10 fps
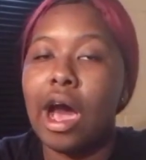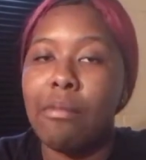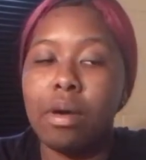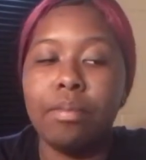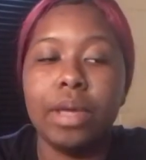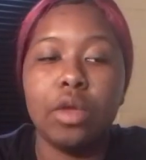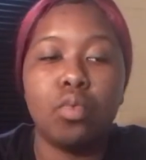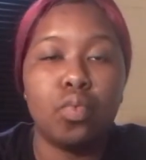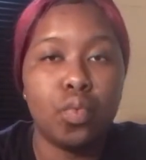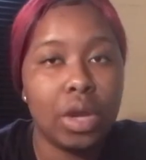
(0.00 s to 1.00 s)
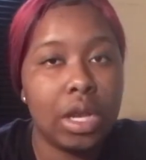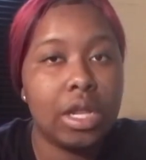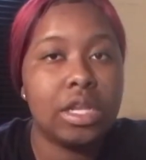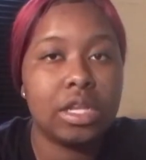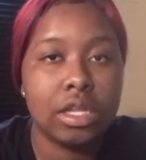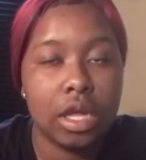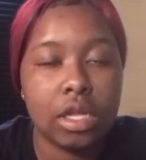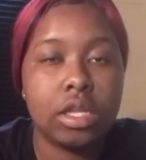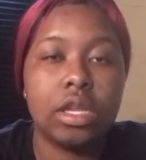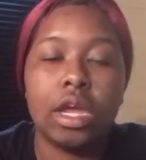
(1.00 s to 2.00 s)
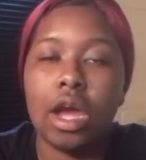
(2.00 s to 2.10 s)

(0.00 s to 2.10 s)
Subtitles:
I'm gonna be really disgusted.